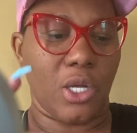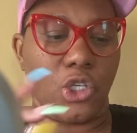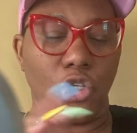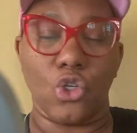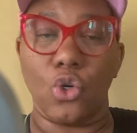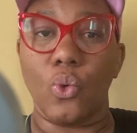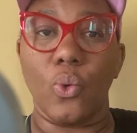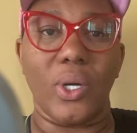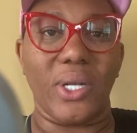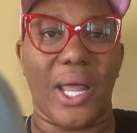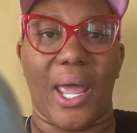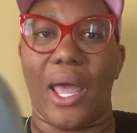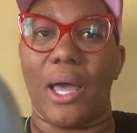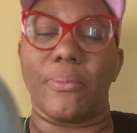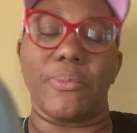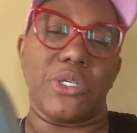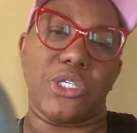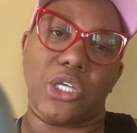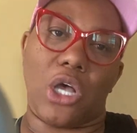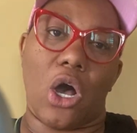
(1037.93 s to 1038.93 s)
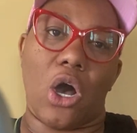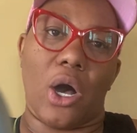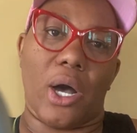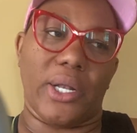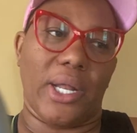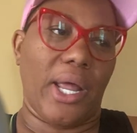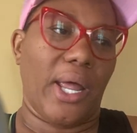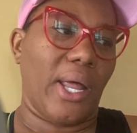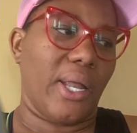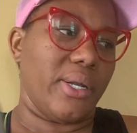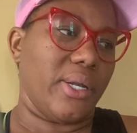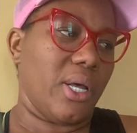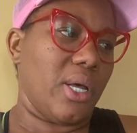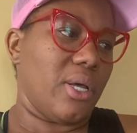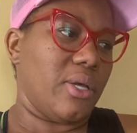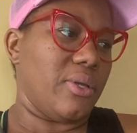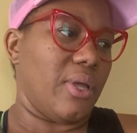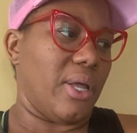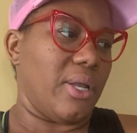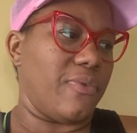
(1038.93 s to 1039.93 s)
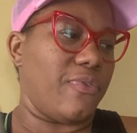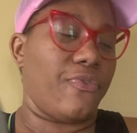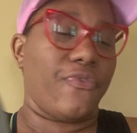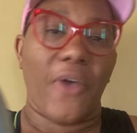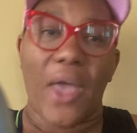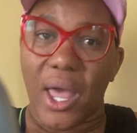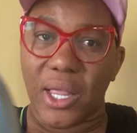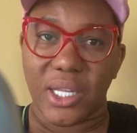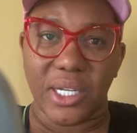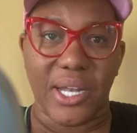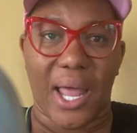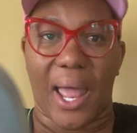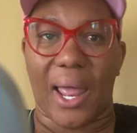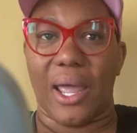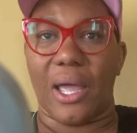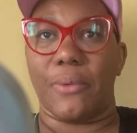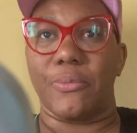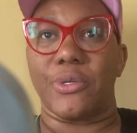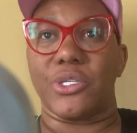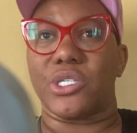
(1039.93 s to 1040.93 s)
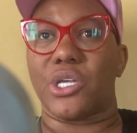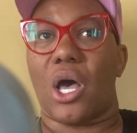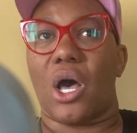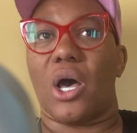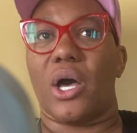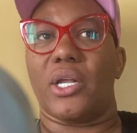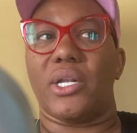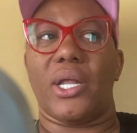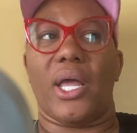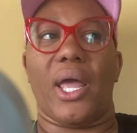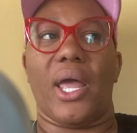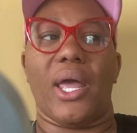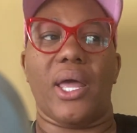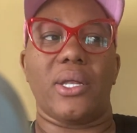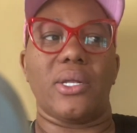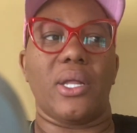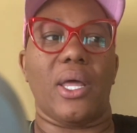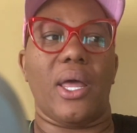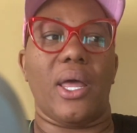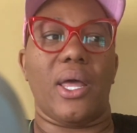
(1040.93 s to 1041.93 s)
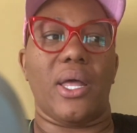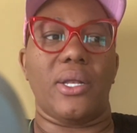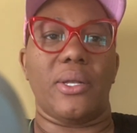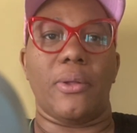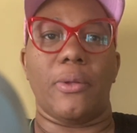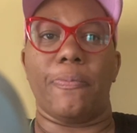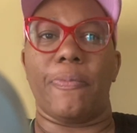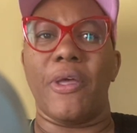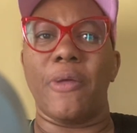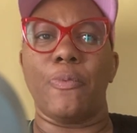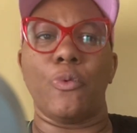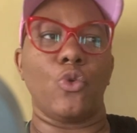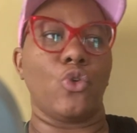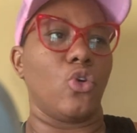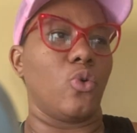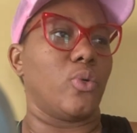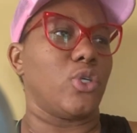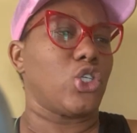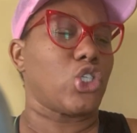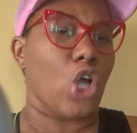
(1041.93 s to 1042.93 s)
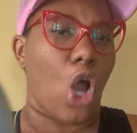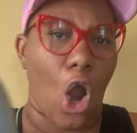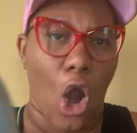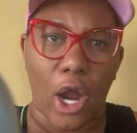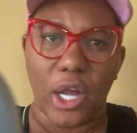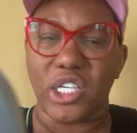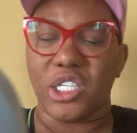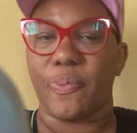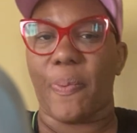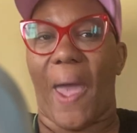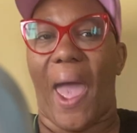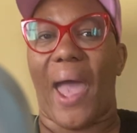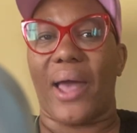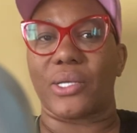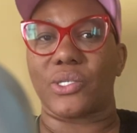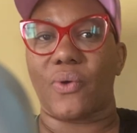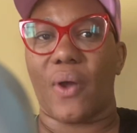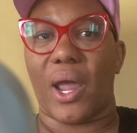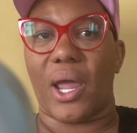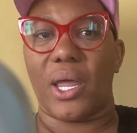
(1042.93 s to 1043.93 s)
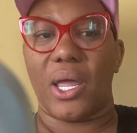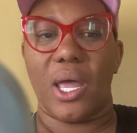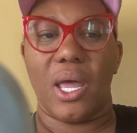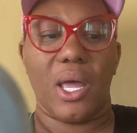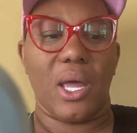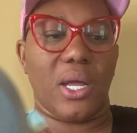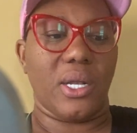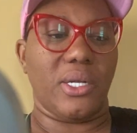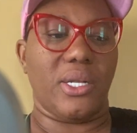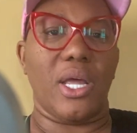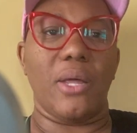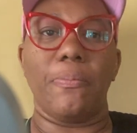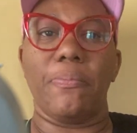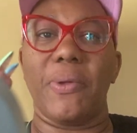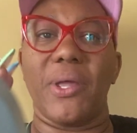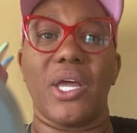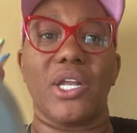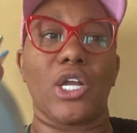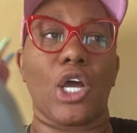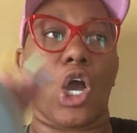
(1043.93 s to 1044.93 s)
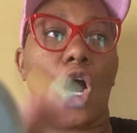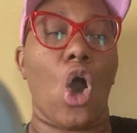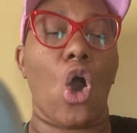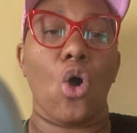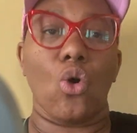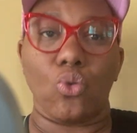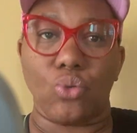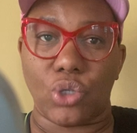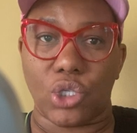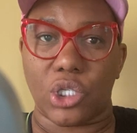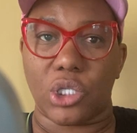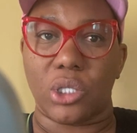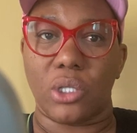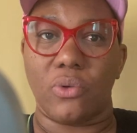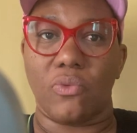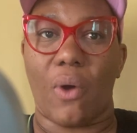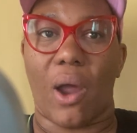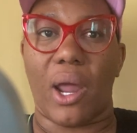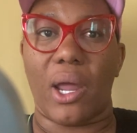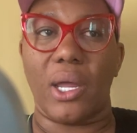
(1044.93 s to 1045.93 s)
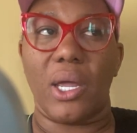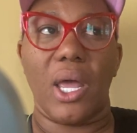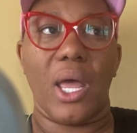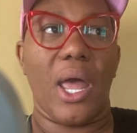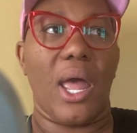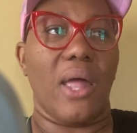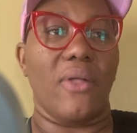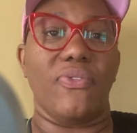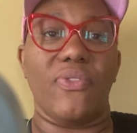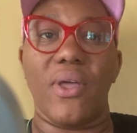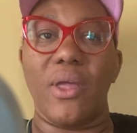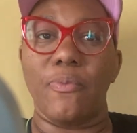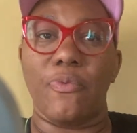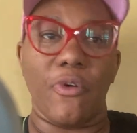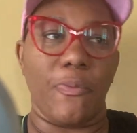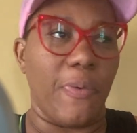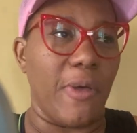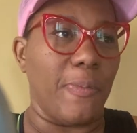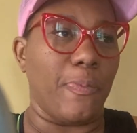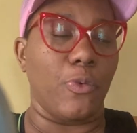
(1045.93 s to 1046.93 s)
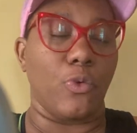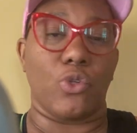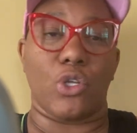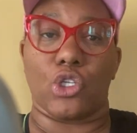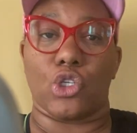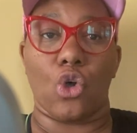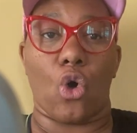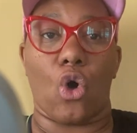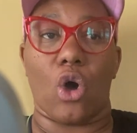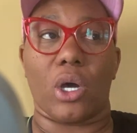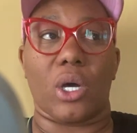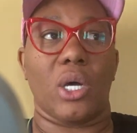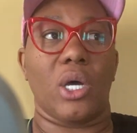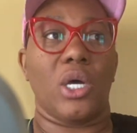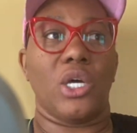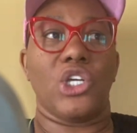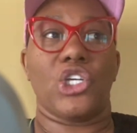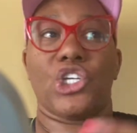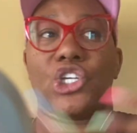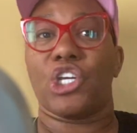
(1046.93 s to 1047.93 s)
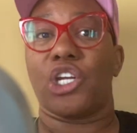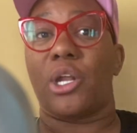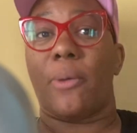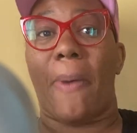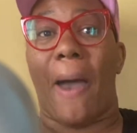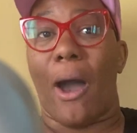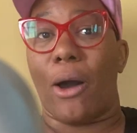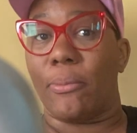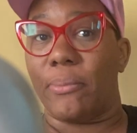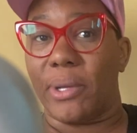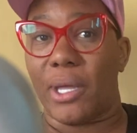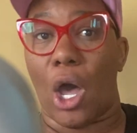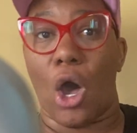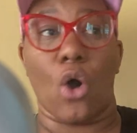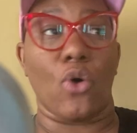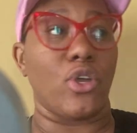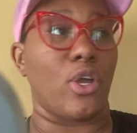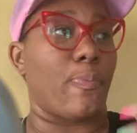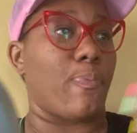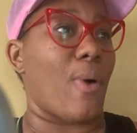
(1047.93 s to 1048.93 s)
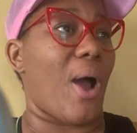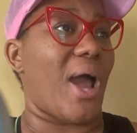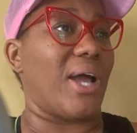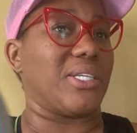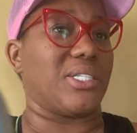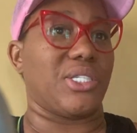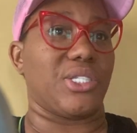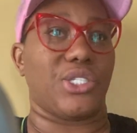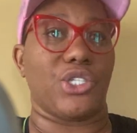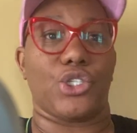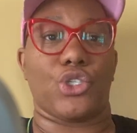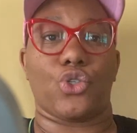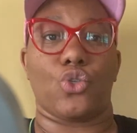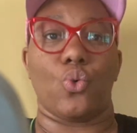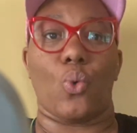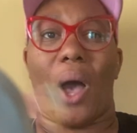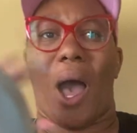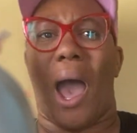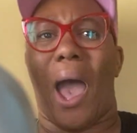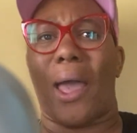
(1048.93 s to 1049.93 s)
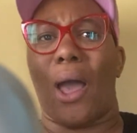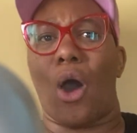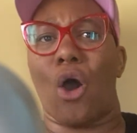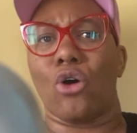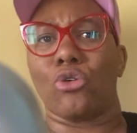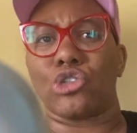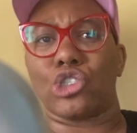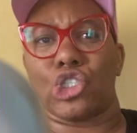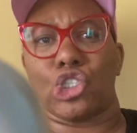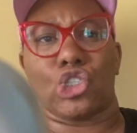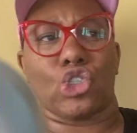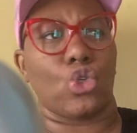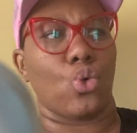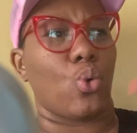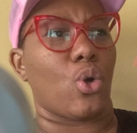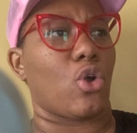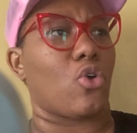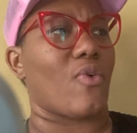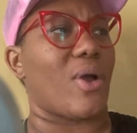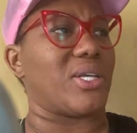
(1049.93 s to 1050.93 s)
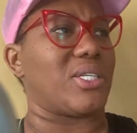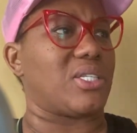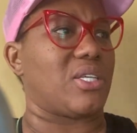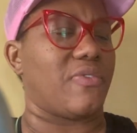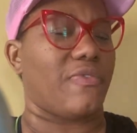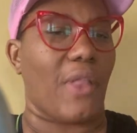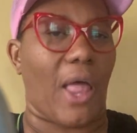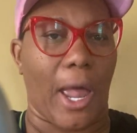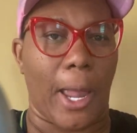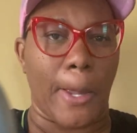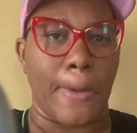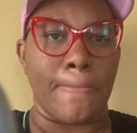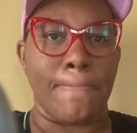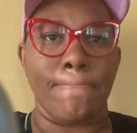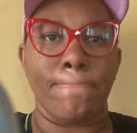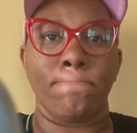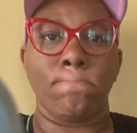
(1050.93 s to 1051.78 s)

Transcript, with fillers: Doing Amazon and and failing at Amazon and, and, and people doing chargebacks, right? Then being a coach, right? And then for people to talk shit about me. Oh, your prices is too high. Oh, she's too aggressive. Like,